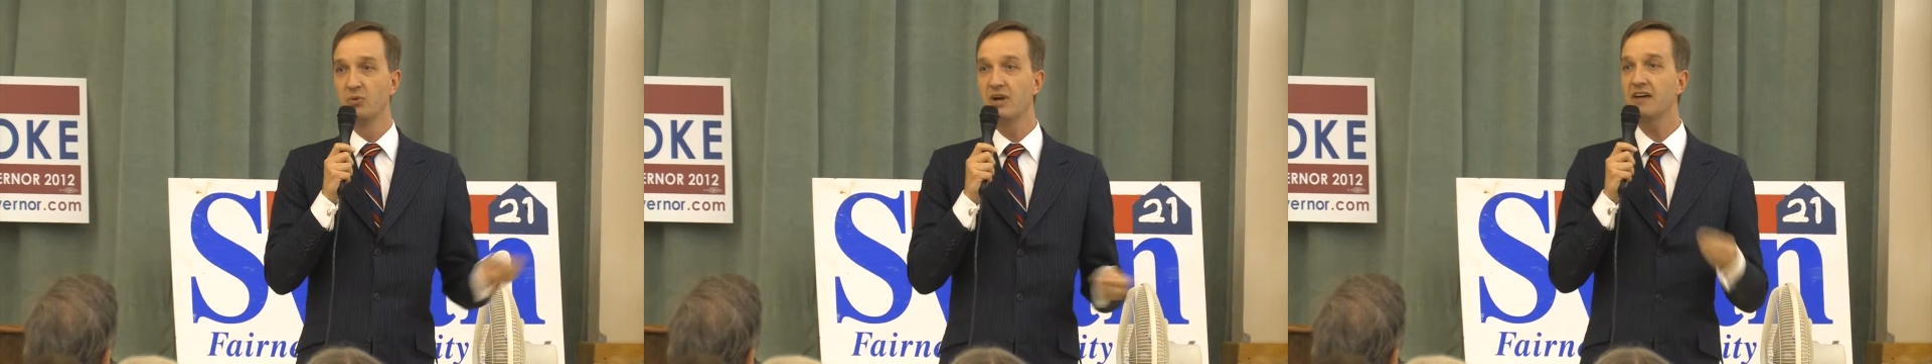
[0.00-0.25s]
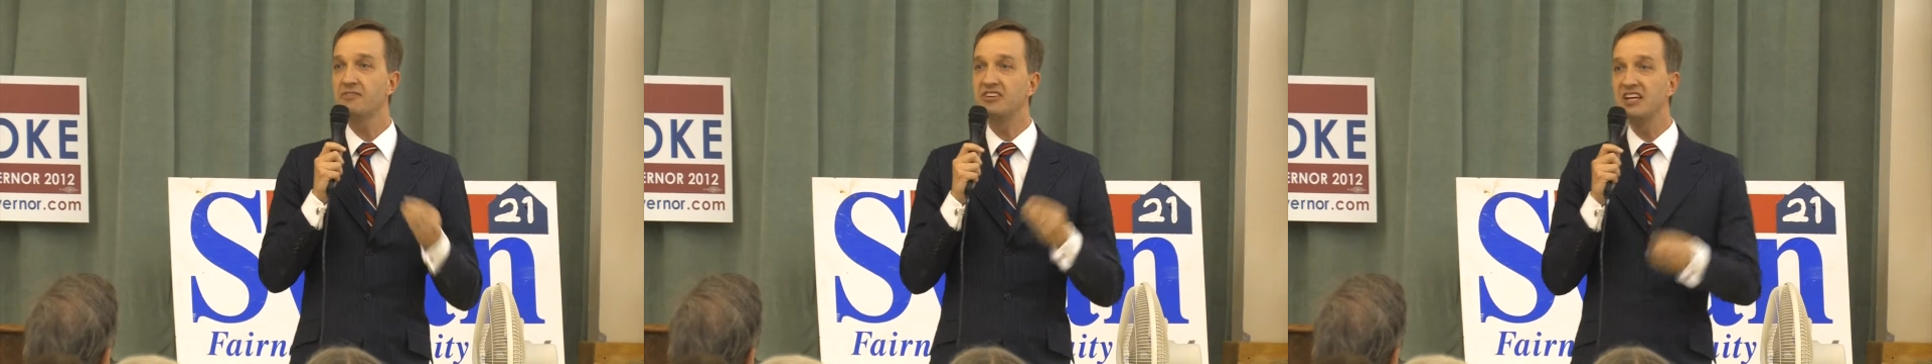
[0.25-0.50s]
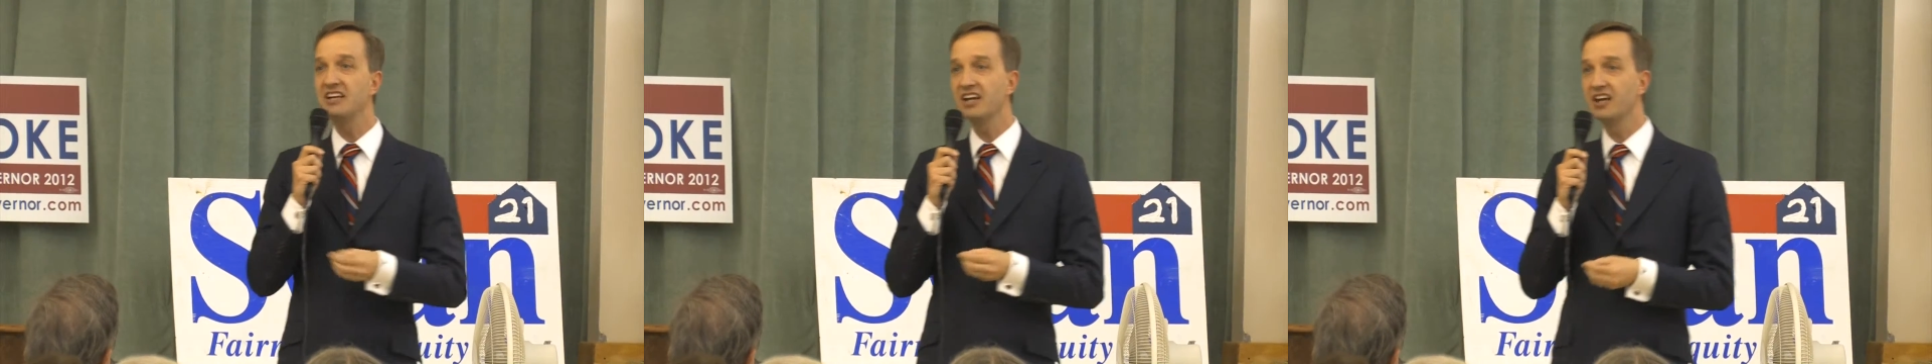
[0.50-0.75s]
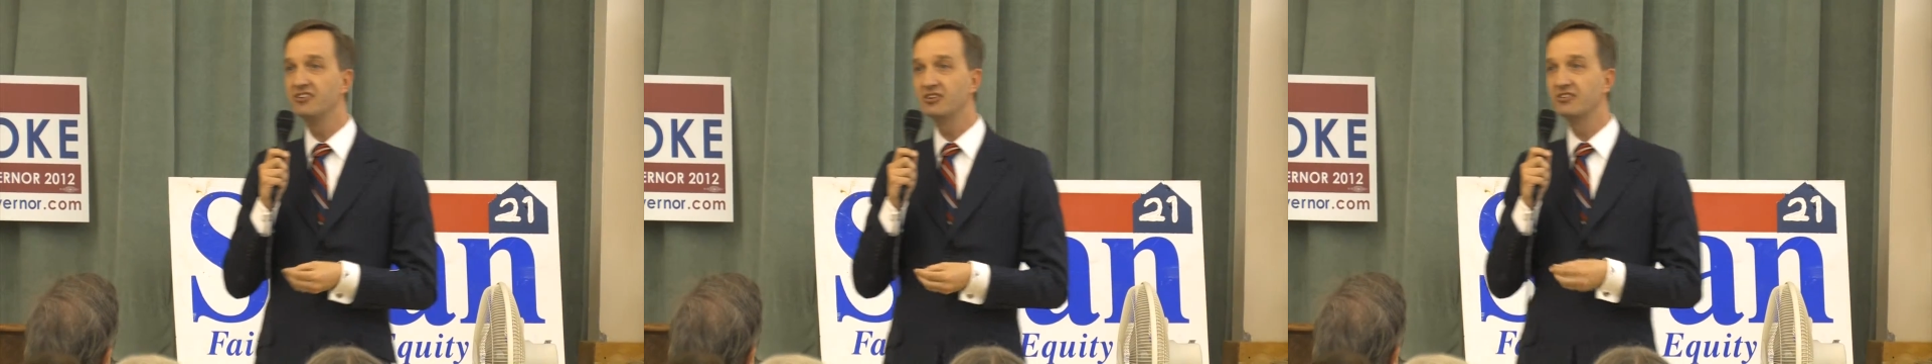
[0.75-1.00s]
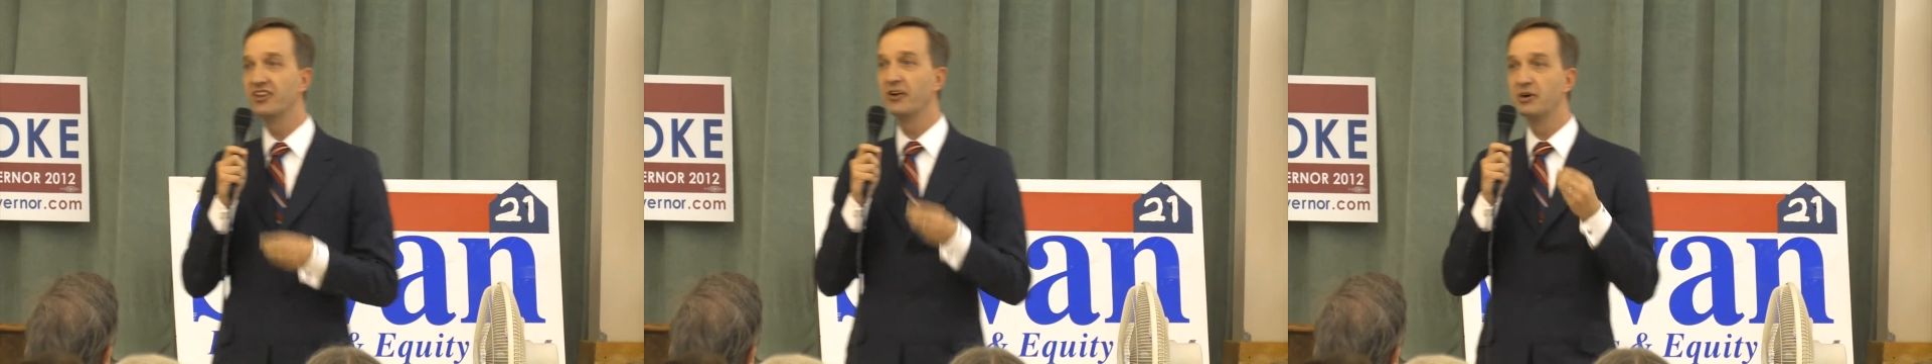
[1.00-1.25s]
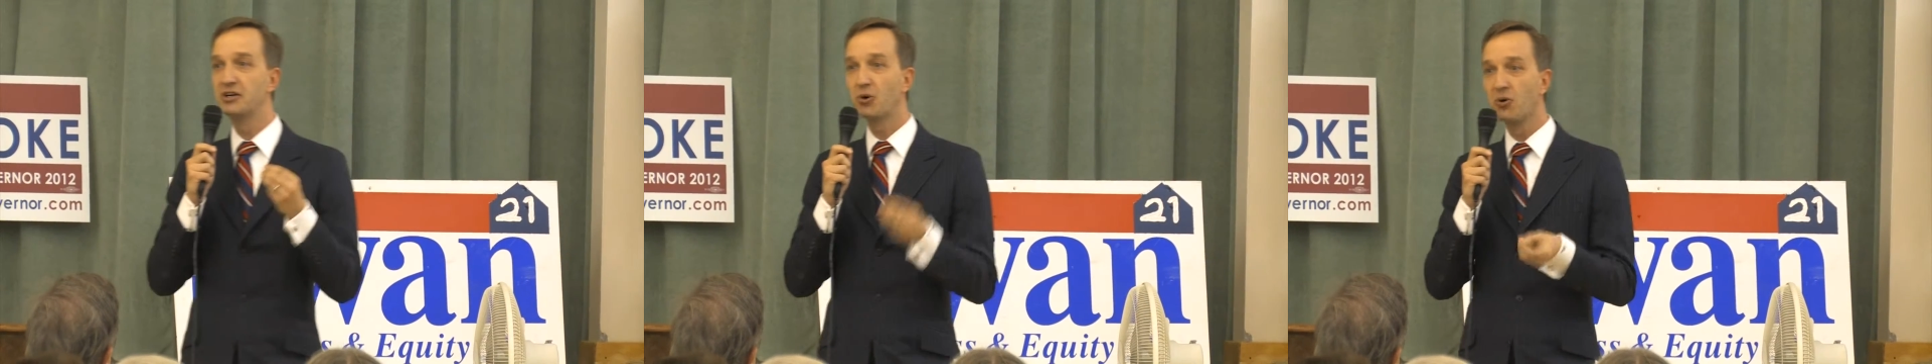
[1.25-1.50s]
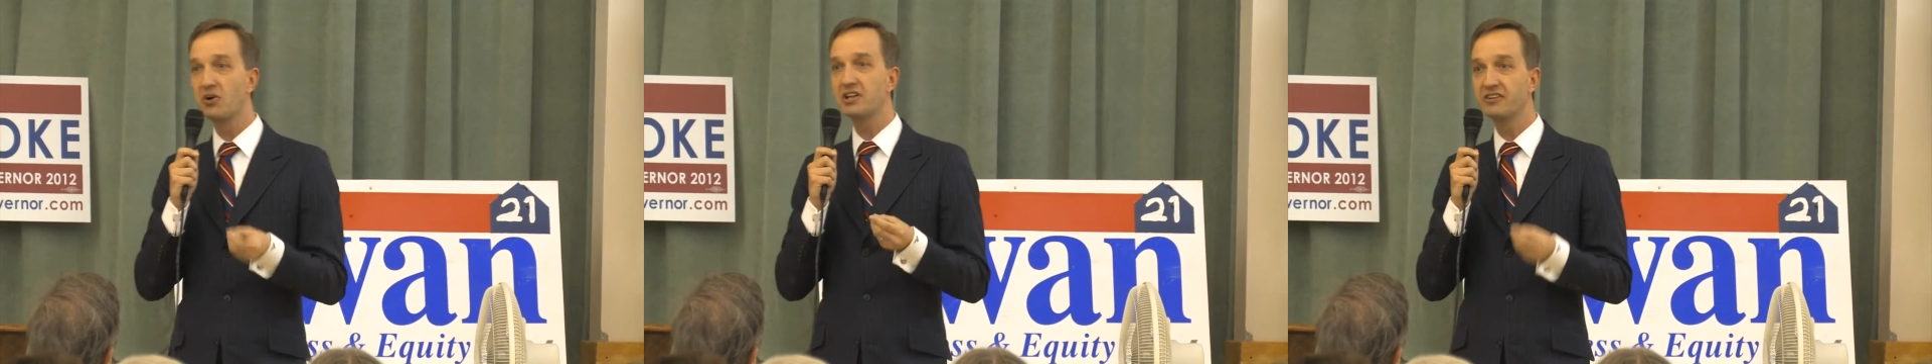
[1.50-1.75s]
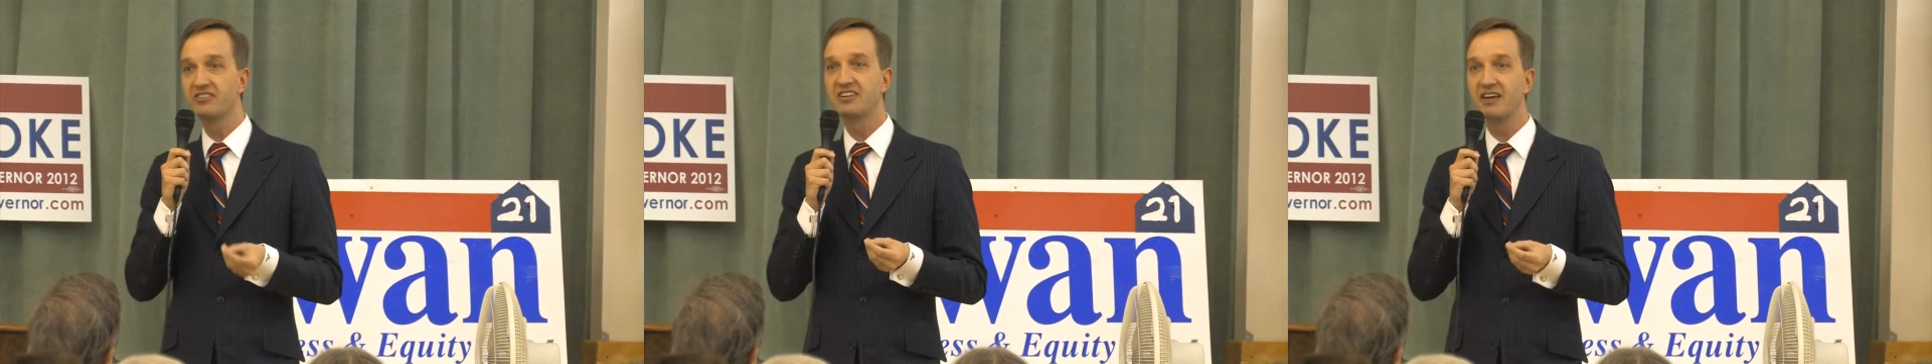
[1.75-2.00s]
We have teenagers that are
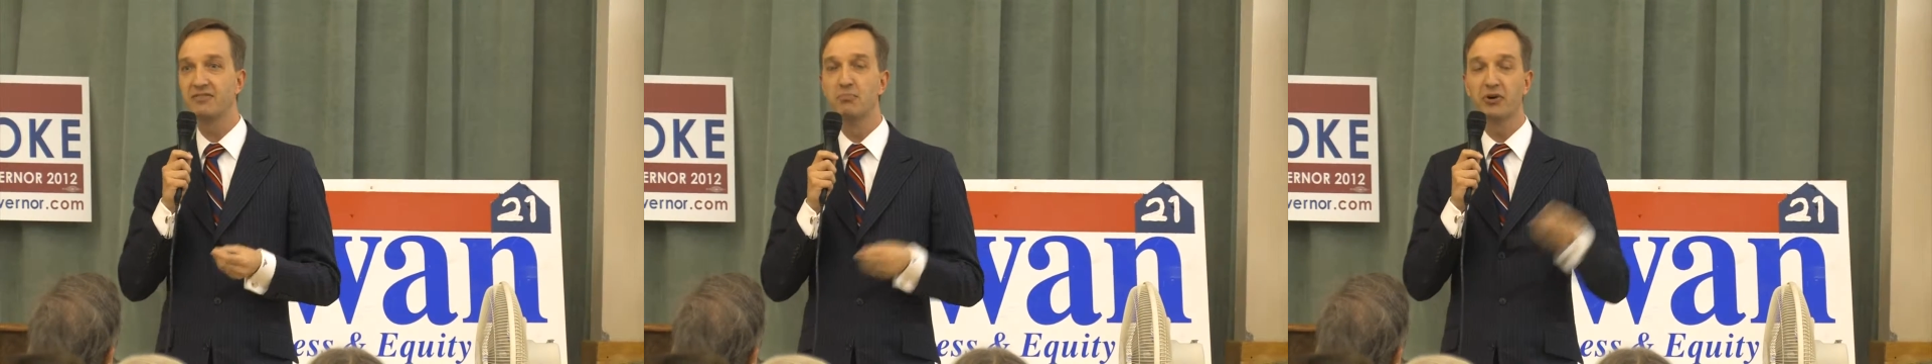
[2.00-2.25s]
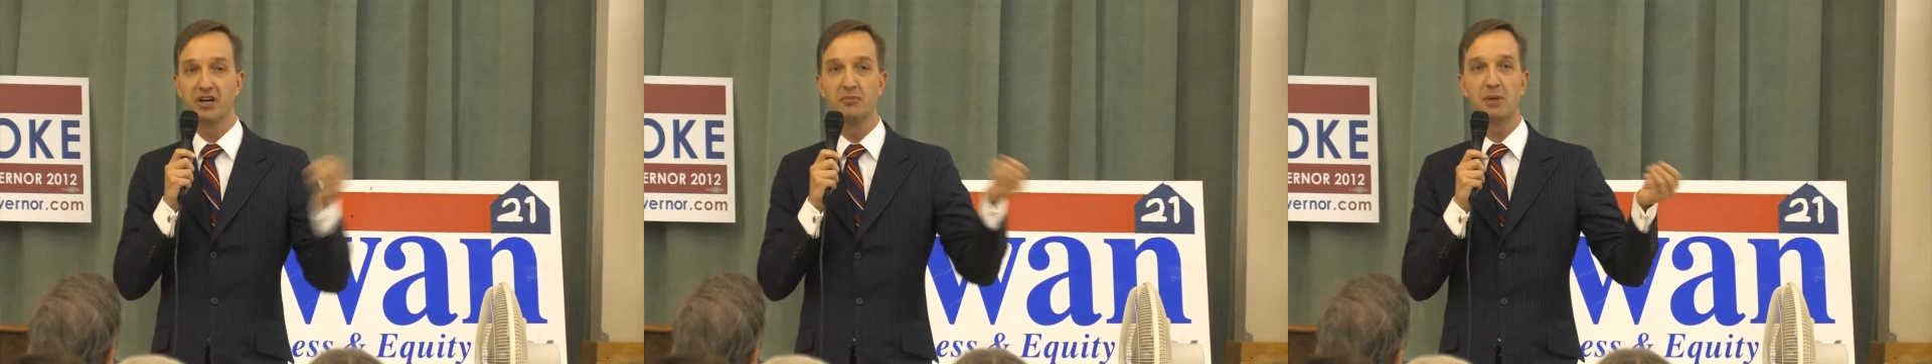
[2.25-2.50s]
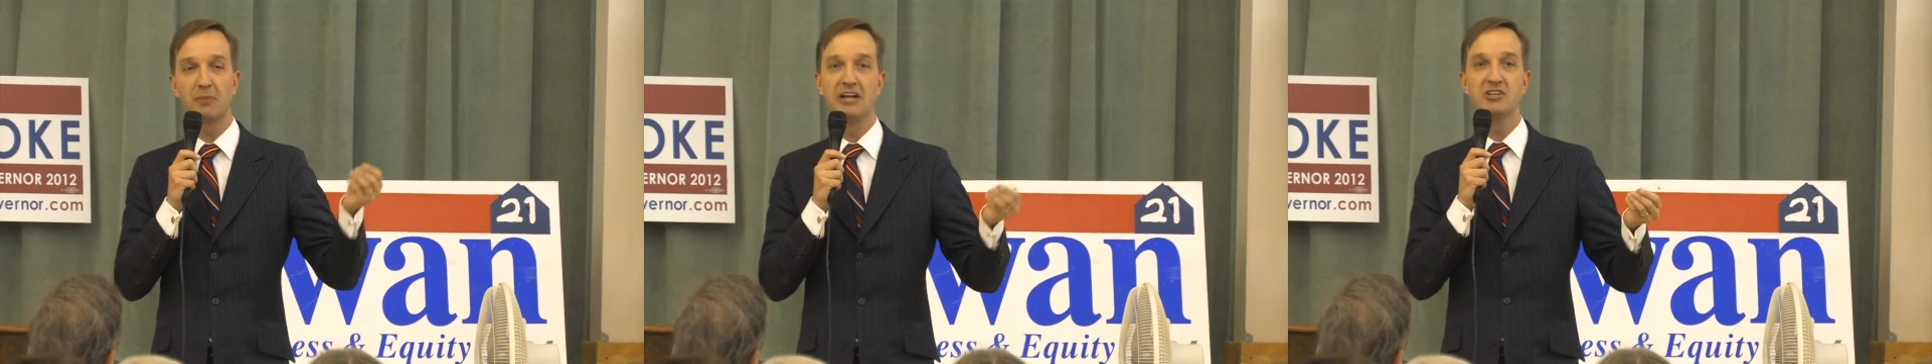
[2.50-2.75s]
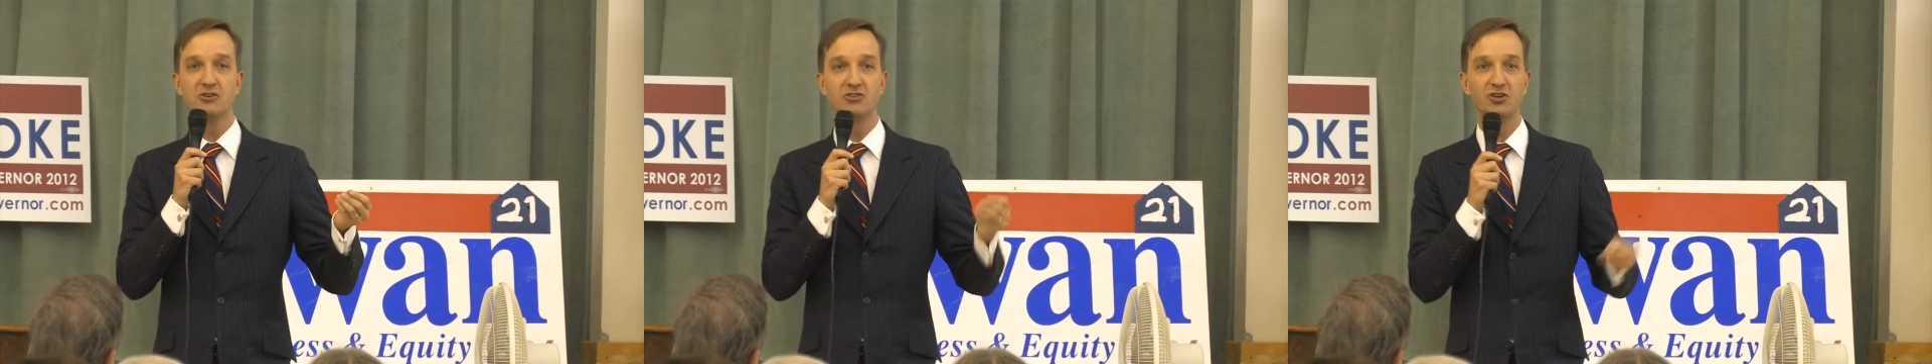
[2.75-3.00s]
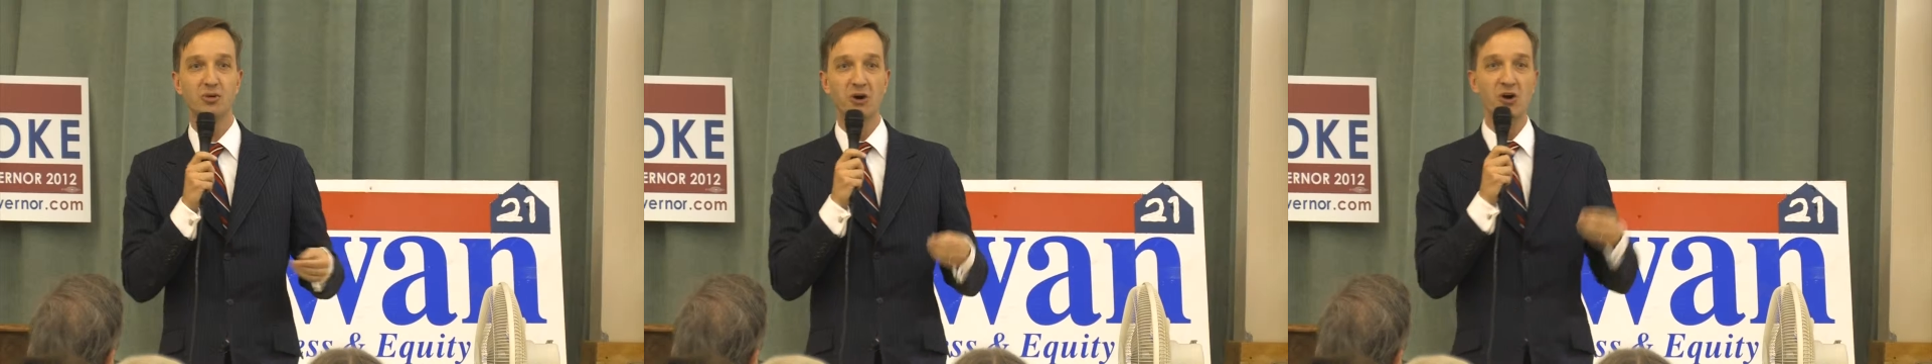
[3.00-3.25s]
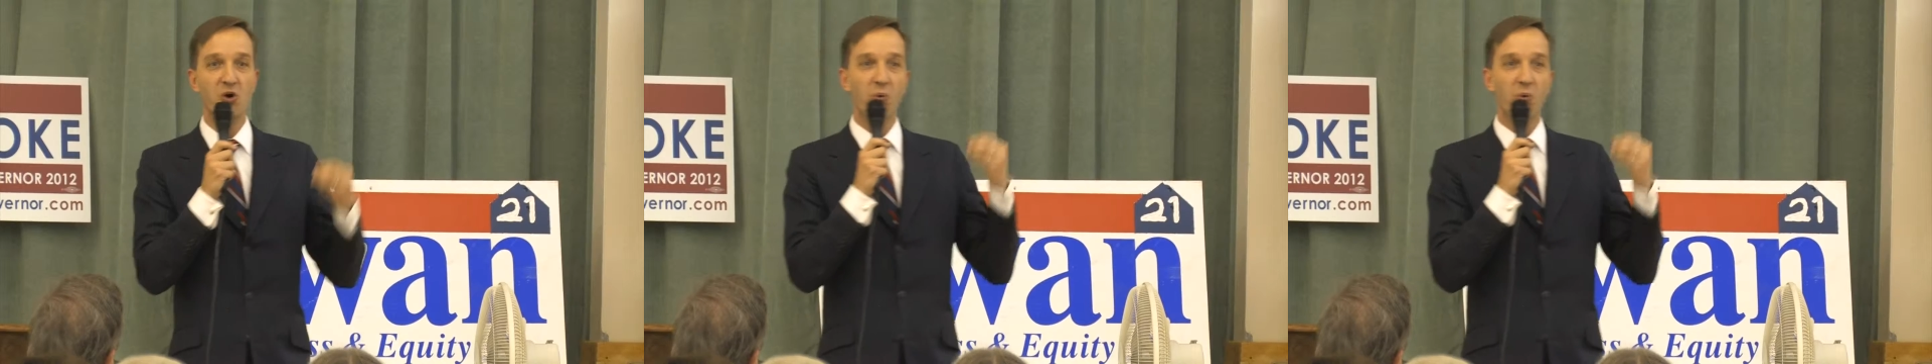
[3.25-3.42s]
recording stuff and putting them up on YouTube.